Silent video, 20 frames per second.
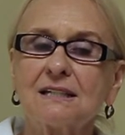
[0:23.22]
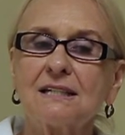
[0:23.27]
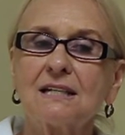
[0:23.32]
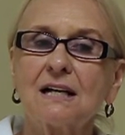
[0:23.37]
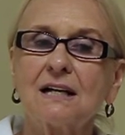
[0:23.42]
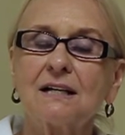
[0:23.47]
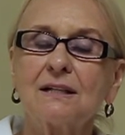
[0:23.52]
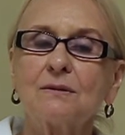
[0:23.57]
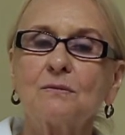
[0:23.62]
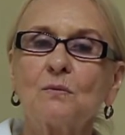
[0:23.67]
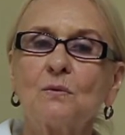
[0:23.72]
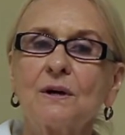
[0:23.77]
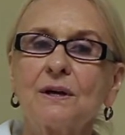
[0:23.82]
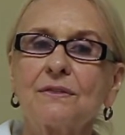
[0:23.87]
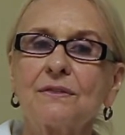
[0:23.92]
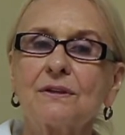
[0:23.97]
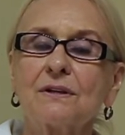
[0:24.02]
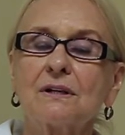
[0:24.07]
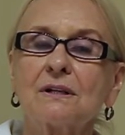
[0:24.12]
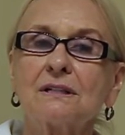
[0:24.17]
done
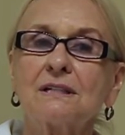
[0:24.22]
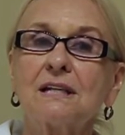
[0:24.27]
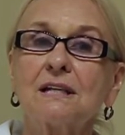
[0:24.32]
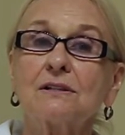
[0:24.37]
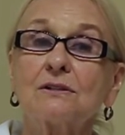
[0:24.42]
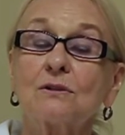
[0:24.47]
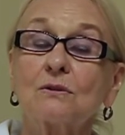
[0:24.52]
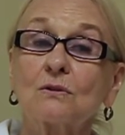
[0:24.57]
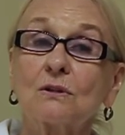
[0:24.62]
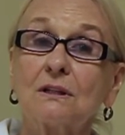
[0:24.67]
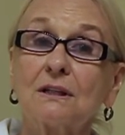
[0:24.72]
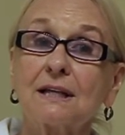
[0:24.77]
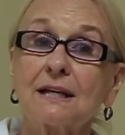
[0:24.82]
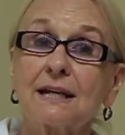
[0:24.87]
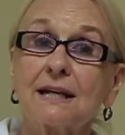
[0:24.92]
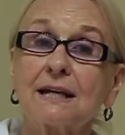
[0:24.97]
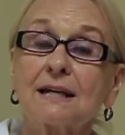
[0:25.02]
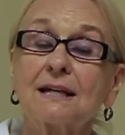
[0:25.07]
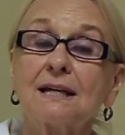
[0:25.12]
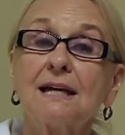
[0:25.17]
with a dental
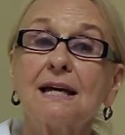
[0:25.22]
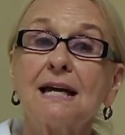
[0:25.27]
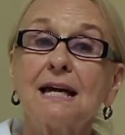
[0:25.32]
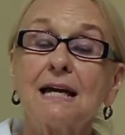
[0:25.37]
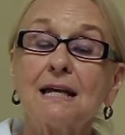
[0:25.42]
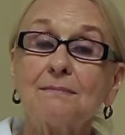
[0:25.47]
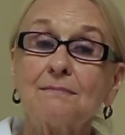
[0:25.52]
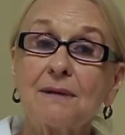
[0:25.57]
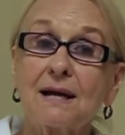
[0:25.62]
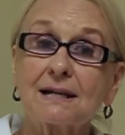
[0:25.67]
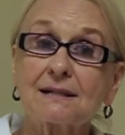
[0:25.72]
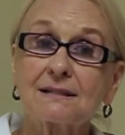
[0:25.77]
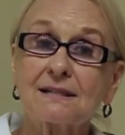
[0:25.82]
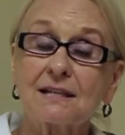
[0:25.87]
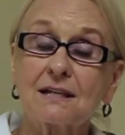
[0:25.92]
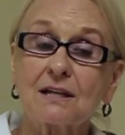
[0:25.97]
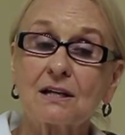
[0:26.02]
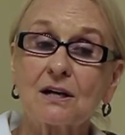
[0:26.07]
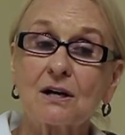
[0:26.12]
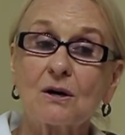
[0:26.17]
clinic in
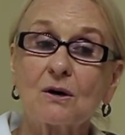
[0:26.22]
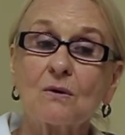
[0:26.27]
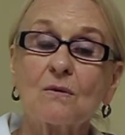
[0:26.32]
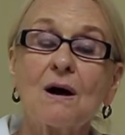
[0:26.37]
Mexico.